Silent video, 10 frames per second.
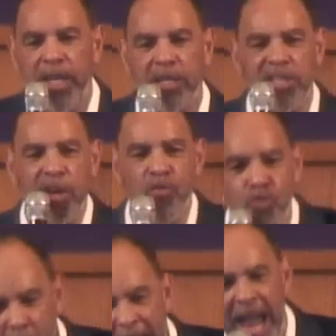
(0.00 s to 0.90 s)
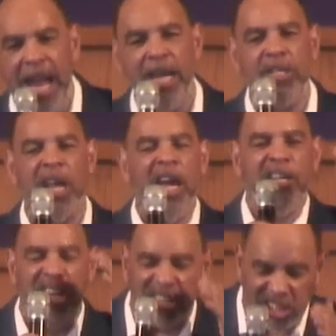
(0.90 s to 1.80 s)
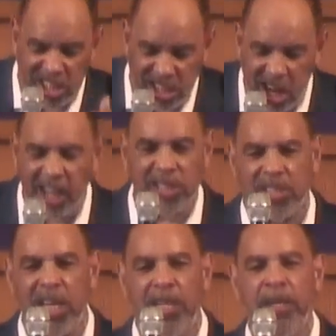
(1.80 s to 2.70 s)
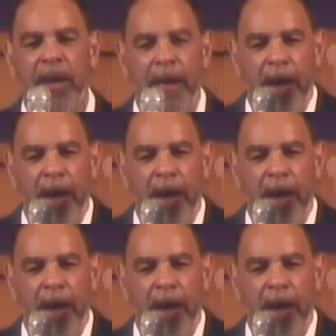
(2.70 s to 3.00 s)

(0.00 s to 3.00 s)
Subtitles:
this deranged, disgusting,